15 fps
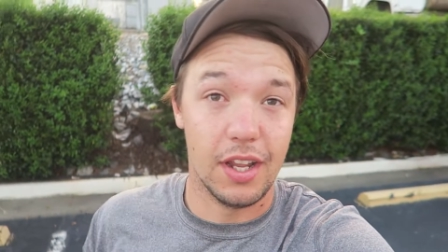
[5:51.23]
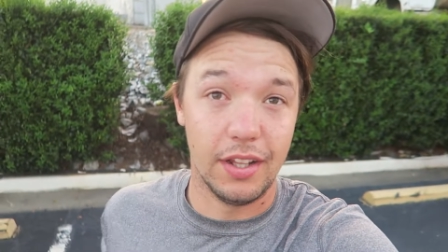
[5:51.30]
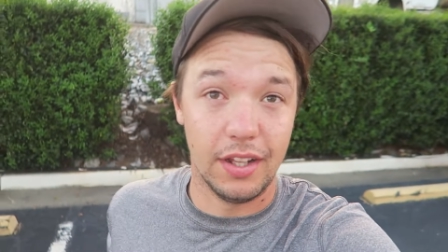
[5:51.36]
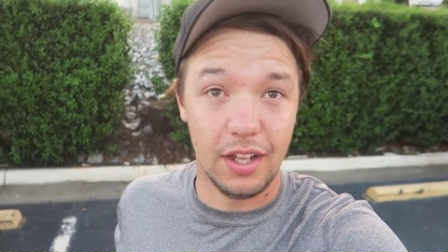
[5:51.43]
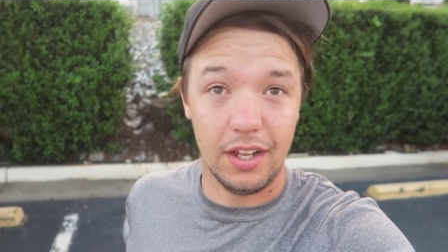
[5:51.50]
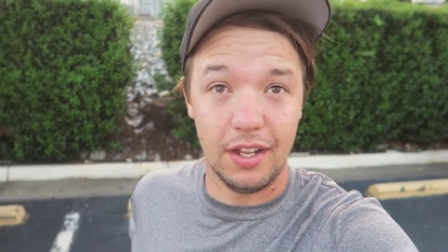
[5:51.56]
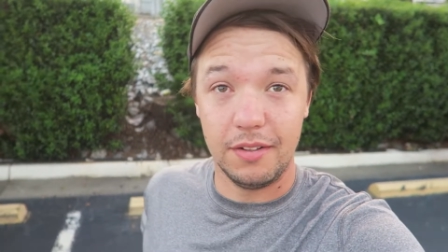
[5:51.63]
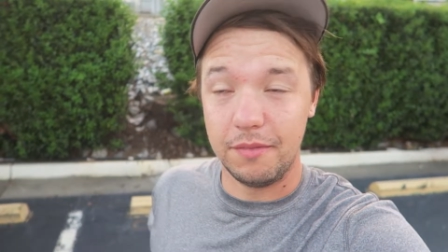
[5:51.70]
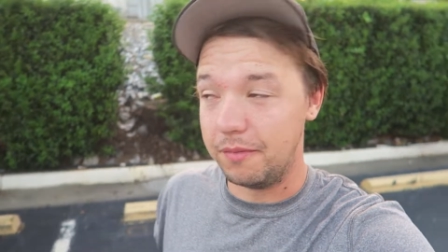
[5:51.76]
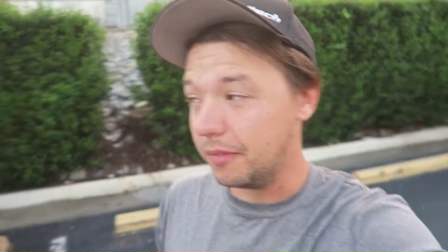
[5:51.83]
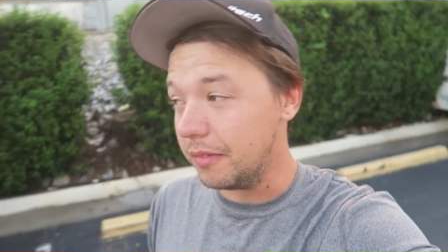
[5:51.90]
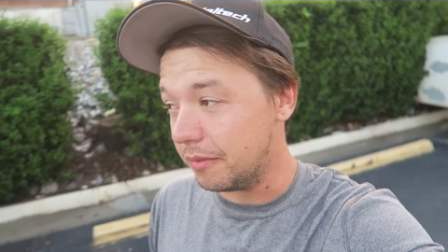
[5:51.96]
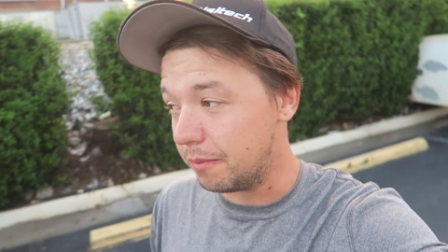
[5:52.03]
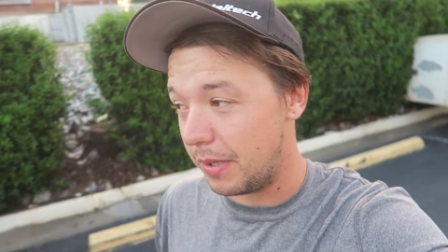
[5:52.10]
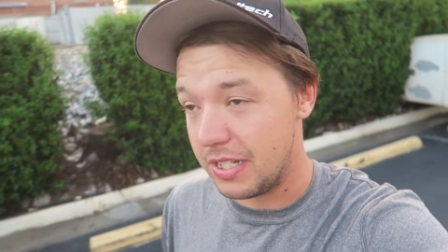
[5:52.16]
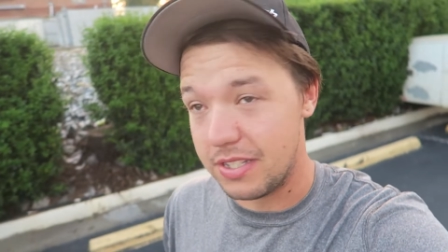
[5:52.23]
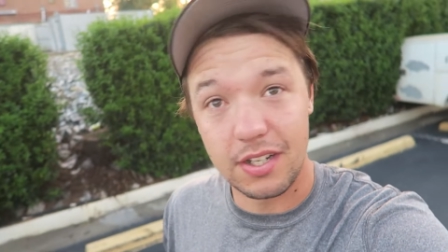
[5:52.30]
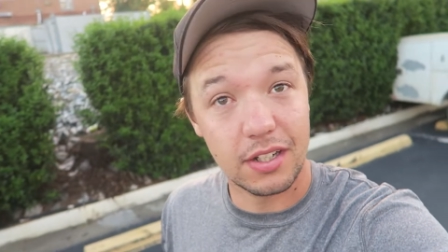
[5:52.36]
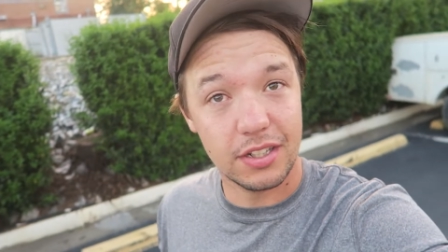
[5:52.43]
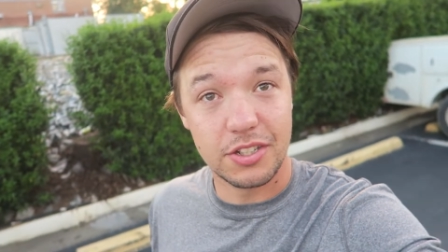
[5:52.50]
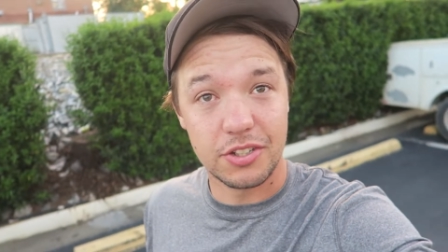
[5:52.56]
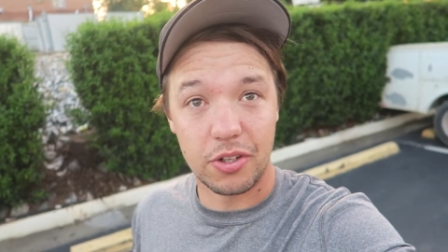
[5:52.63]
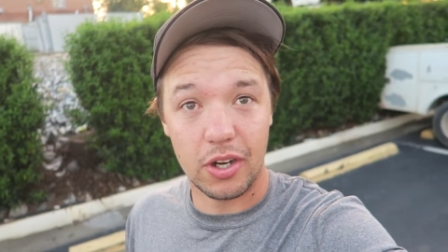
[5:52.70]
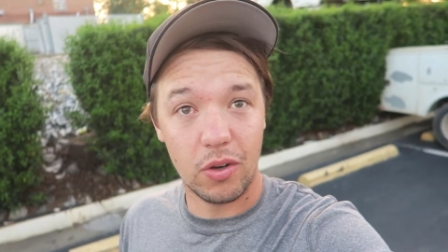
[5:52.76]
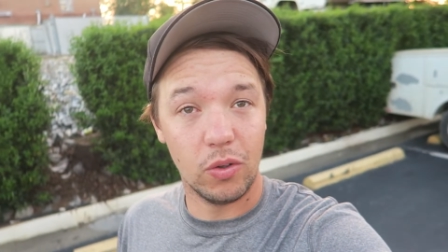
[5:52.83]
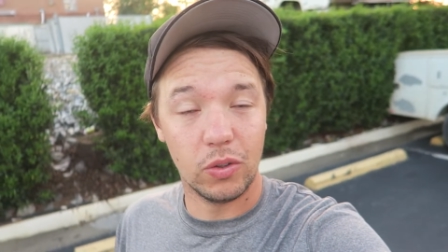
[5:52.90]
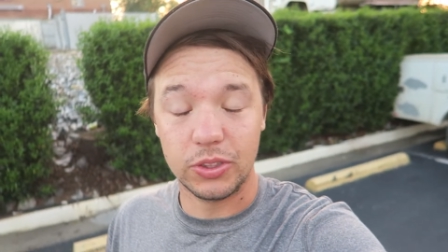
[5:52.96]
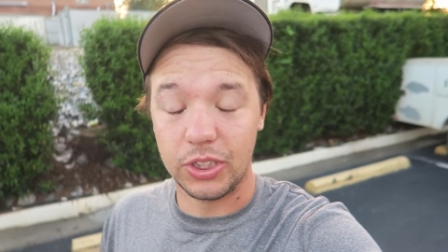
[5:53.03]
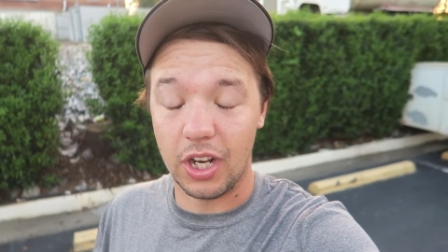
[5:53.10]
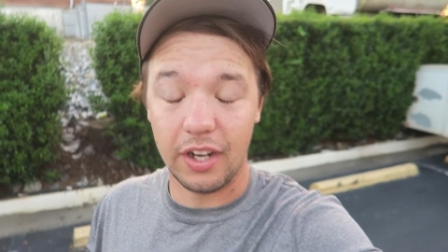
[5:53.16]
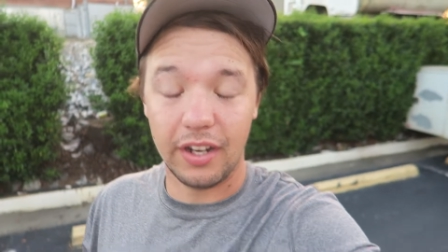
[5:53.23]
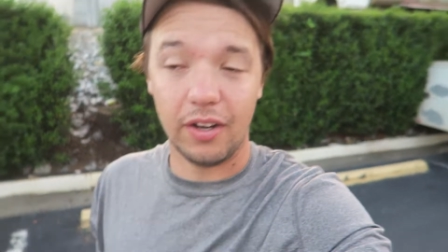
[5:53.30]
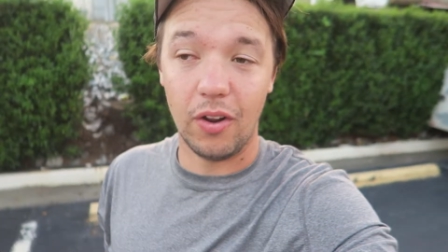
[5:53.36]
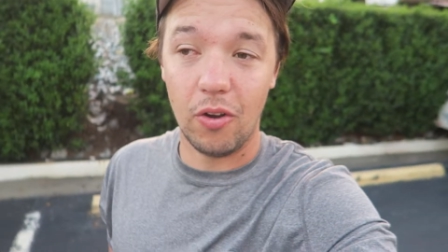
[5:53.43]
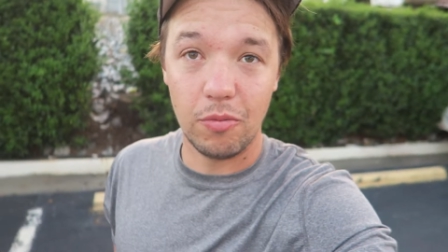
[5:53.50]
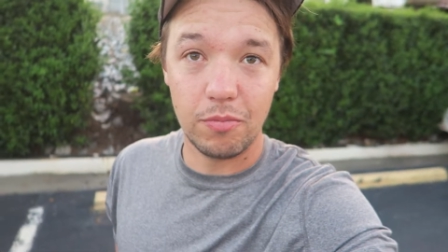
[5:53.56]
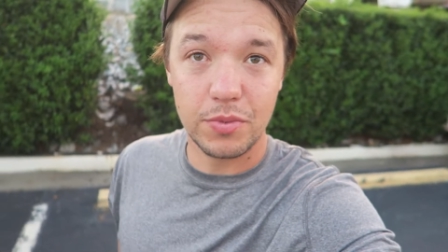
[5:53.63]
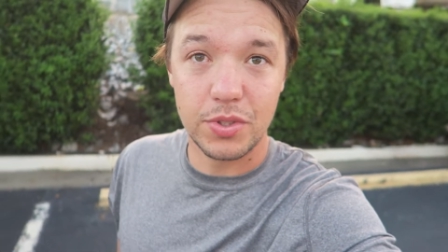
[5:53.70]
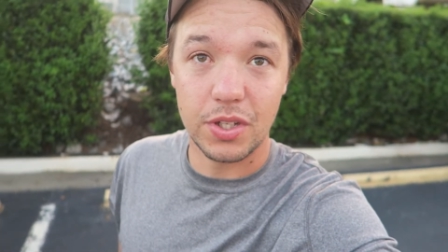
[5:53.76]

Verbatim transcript: and then basically straight hole shot at home.